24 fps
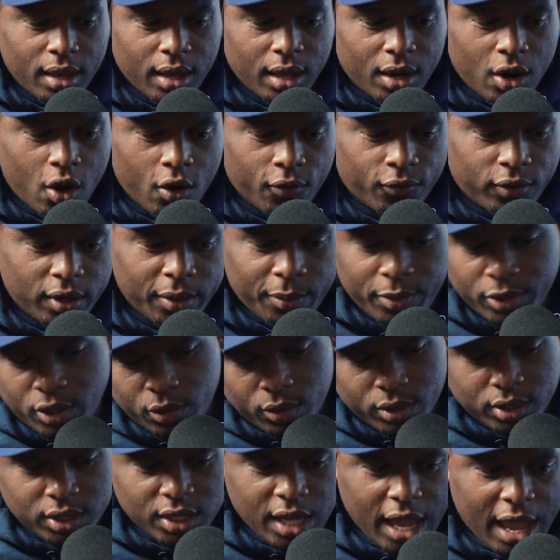And hopefully we
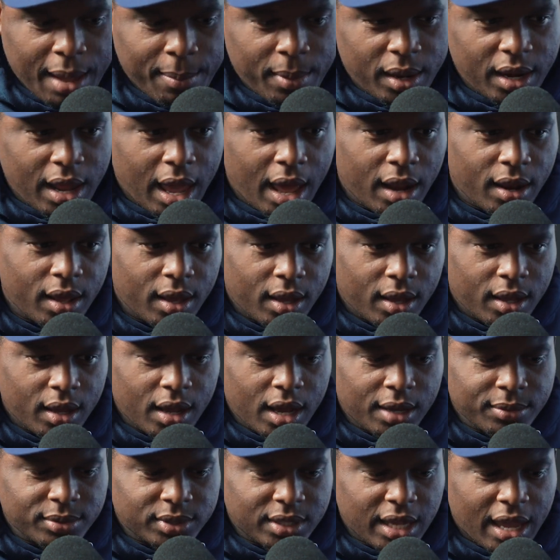do the same in that,
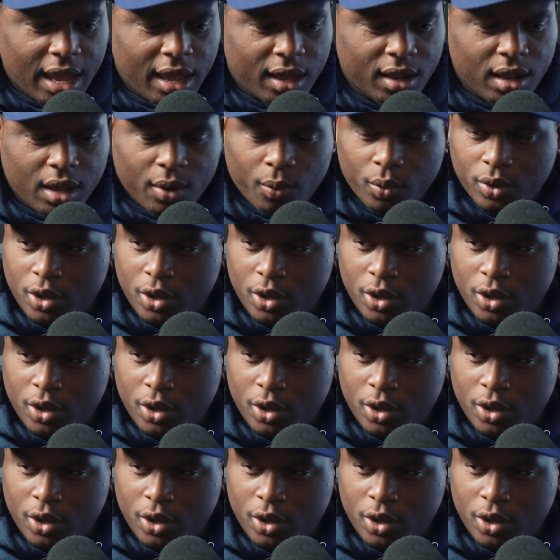you know what I'm saying,